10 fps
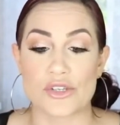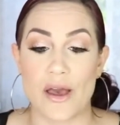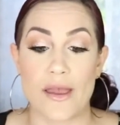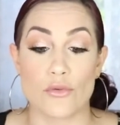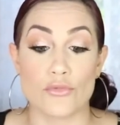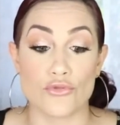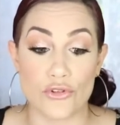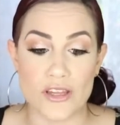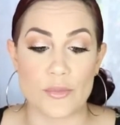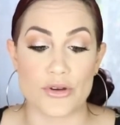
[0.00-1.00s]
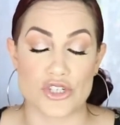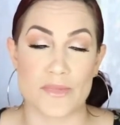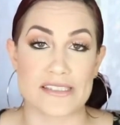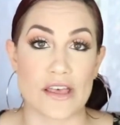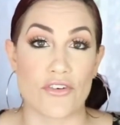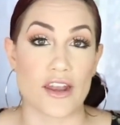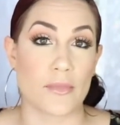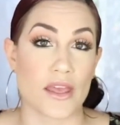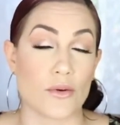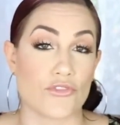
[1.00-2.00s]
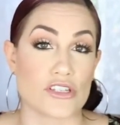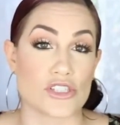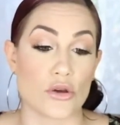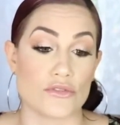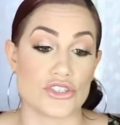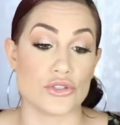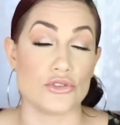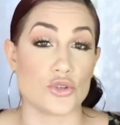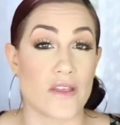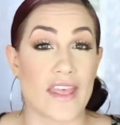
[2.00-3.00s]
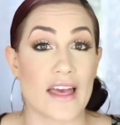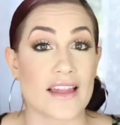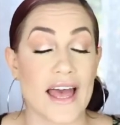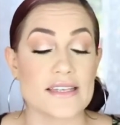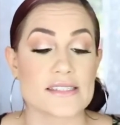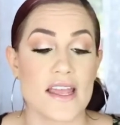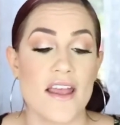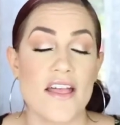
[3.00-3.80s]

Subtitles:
so I really pushed myself out of my comfort zone to join that class.